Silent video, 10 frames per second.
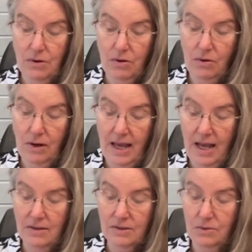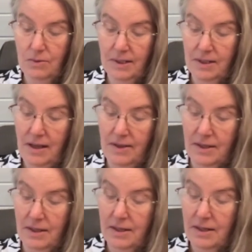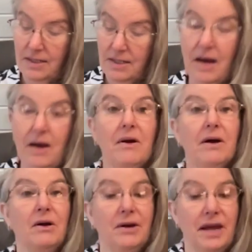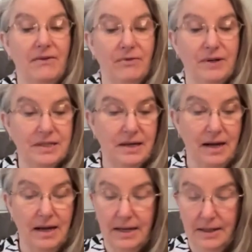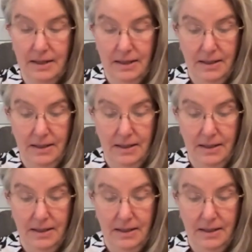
call out to one another, terror on every side.